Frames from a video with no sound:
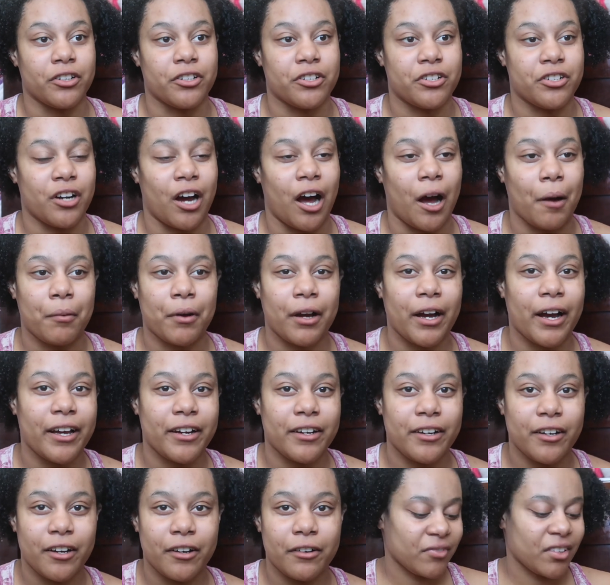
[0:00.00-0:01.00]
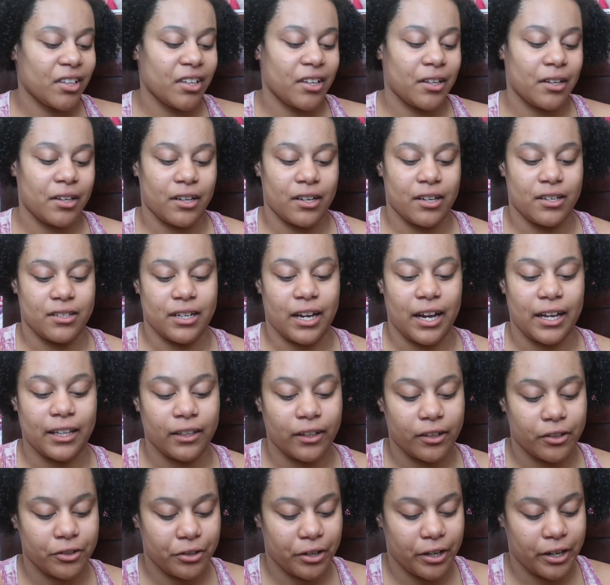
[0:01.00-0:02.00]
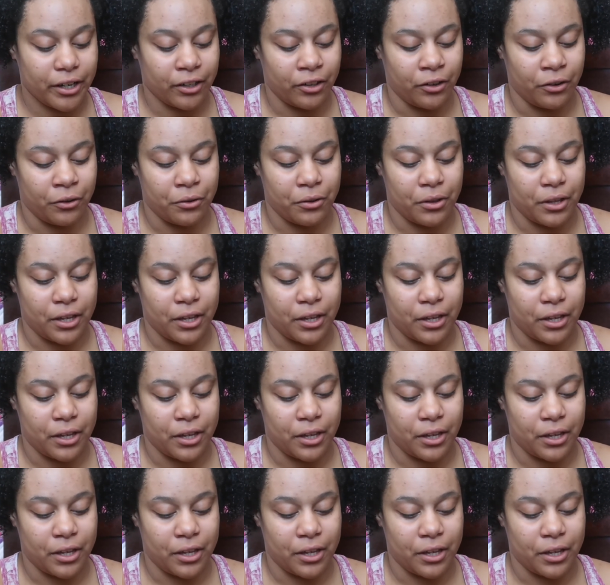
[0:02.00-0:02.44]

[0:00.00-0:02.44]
our shop, kind of. Because I like trying new